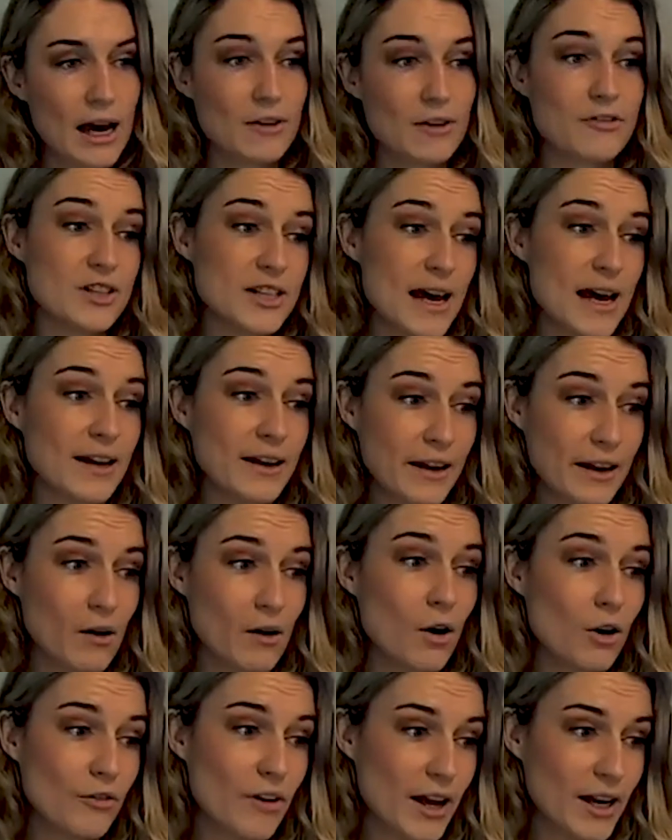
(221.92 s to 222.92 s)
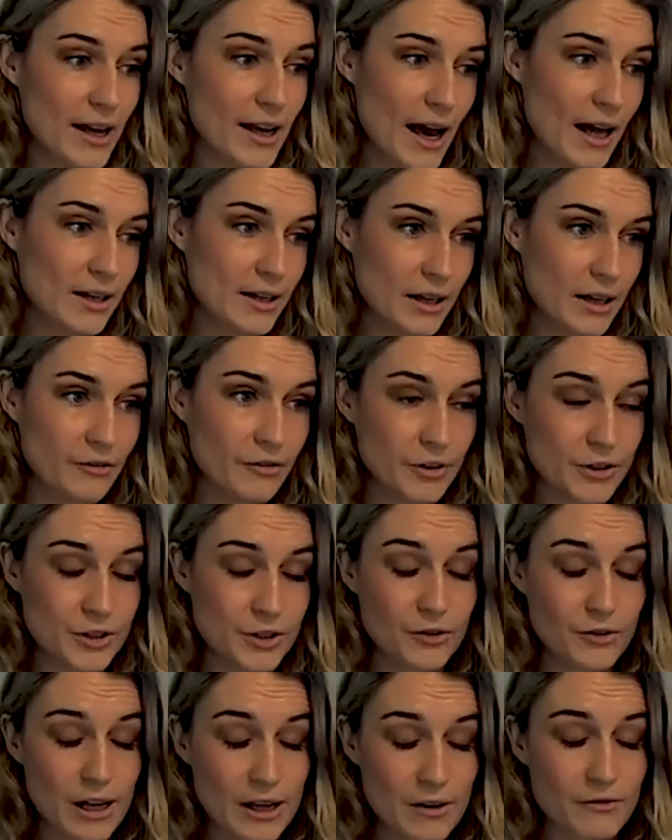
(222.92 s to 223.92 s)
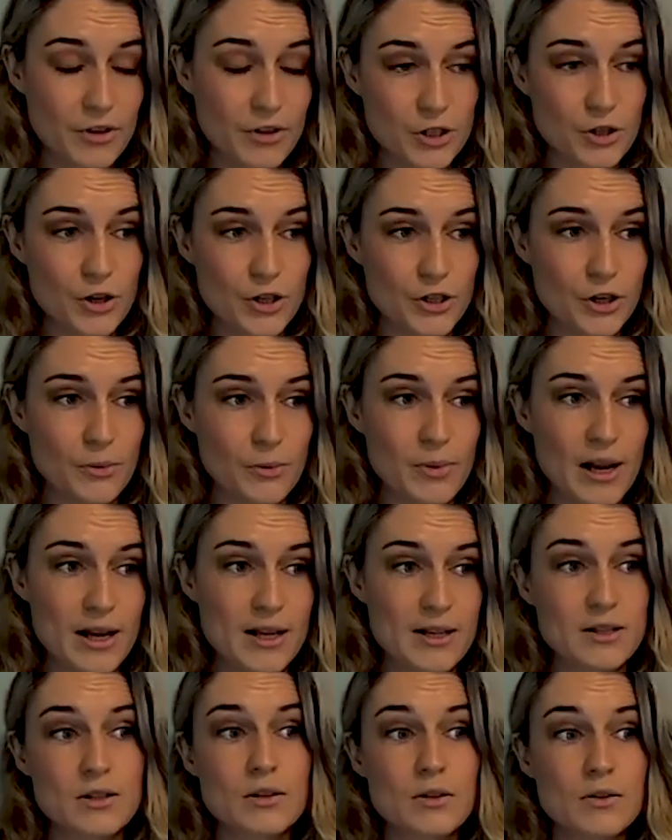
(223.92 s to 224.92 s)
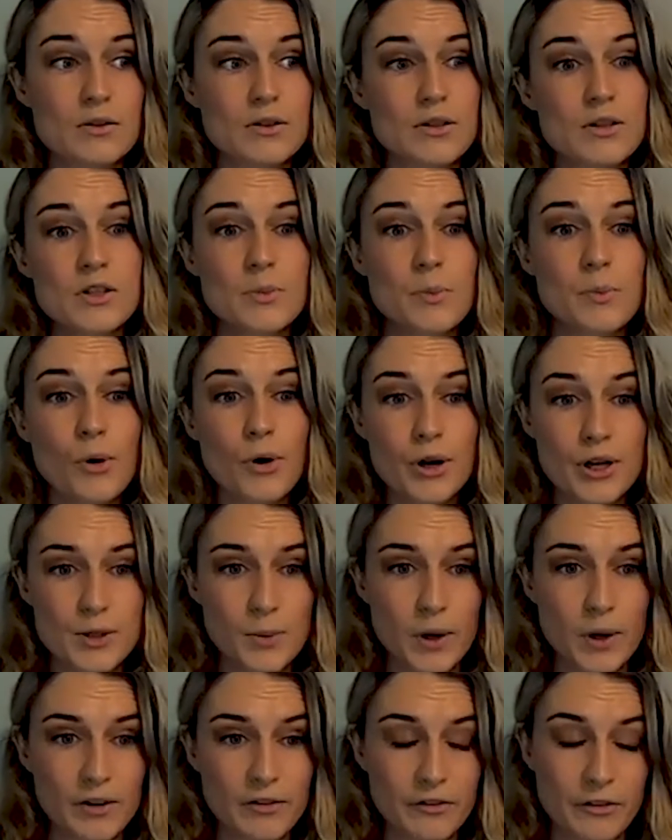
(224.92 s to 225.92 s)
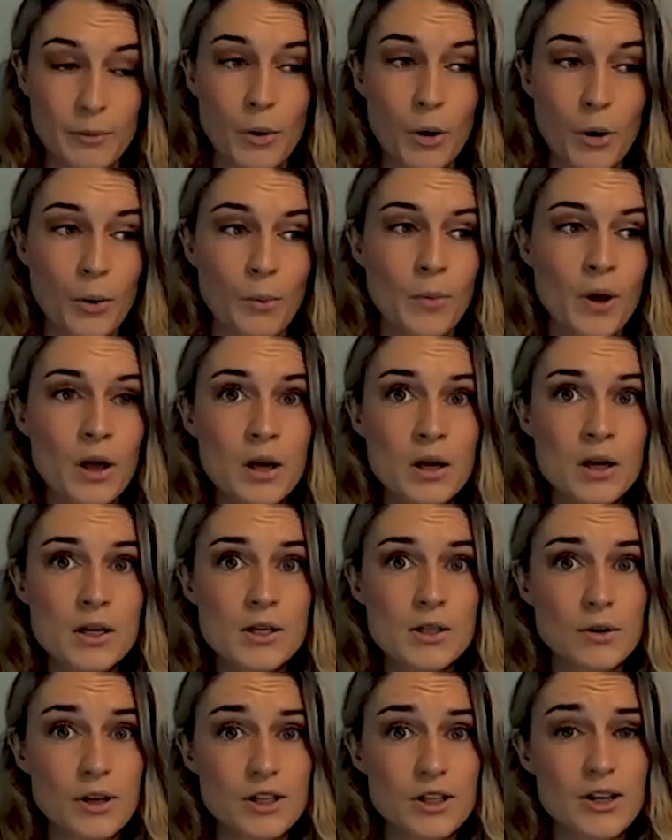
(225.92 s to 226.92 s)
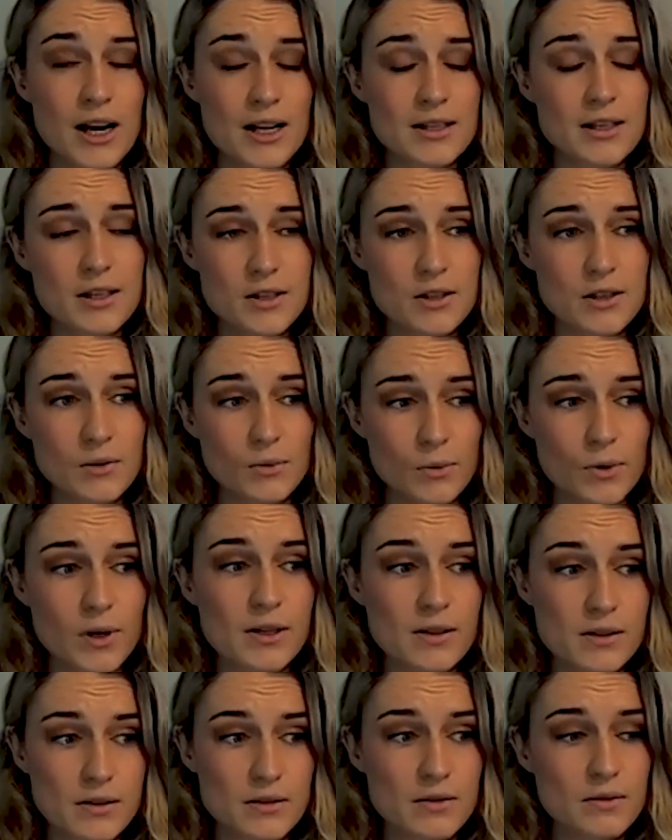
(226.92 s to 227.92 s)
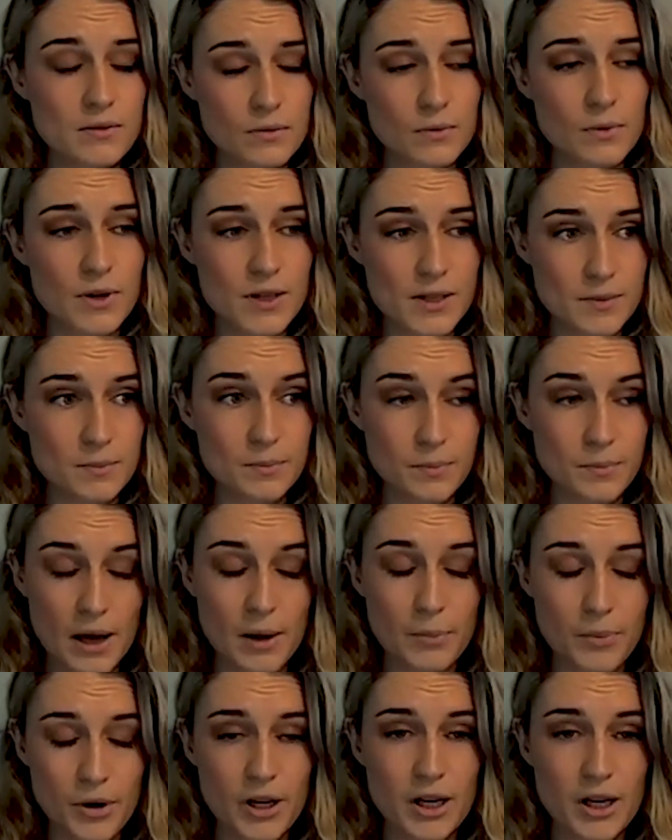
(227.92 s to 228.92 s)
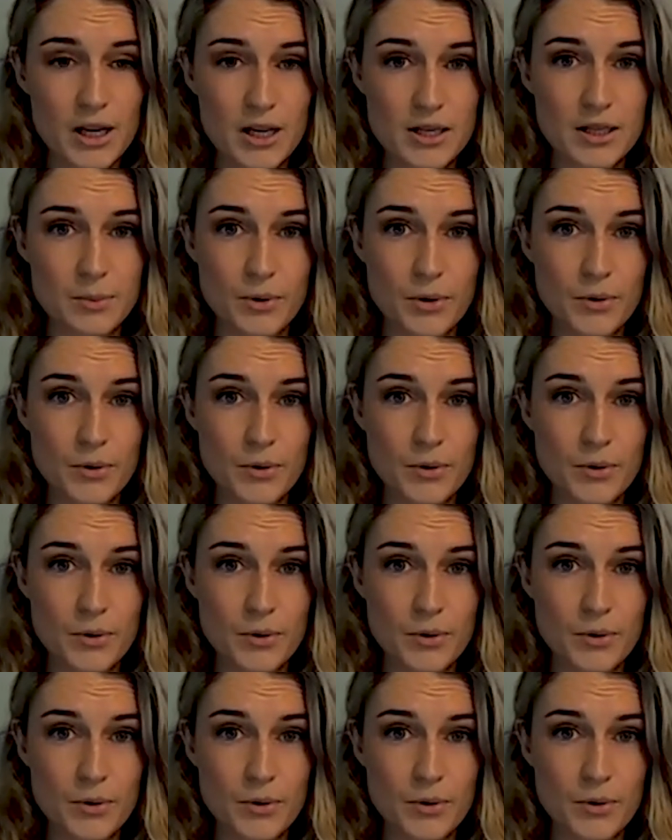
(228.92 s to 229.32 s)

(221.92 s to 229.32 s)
and Fidelity already had the infrastructure in place to support us working from home. So the transition was a pretty easy